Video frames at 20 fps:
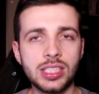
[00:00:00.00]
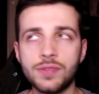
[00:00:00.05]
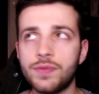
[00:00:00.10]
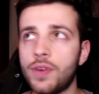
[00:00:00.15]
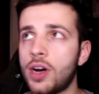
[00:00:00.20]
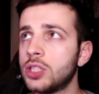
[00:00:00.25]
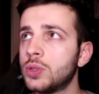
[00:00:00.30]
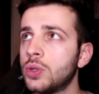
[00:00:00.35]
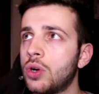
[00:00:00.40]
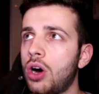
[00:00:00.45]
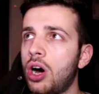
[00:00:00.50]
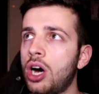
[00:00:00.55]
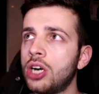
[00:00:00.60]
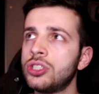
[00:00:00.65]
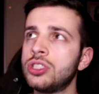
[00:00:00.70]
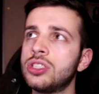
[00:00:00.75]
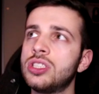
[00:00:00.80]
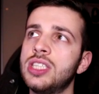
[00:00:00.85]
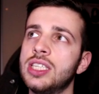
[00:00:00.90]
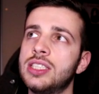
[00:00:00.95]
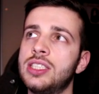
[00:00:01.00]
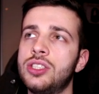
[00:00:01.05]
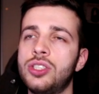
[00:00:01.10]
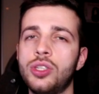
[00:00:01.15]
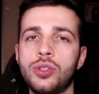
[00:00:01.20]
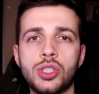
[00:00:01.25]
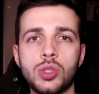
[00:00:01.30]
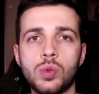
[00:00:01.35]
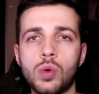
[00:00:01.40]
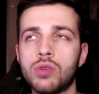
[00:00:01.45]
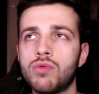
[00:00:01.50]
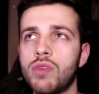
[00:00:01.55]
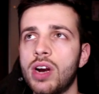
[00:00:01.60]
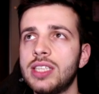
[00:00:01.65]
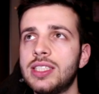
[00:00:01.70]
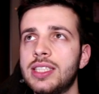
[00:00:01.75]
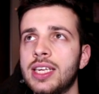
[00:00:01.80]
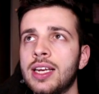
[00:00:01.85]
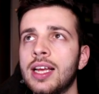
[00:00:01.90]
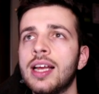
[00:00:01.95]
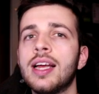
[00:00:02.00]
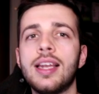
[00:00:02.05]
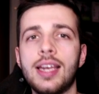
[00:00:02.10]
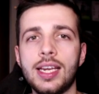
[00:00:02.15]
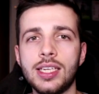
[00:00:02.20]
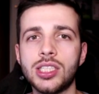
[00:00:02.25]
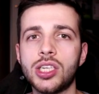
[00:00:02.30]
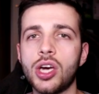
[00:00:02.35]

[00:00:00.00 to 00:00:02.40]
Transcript: advance. We've got 162 squad rating. Let's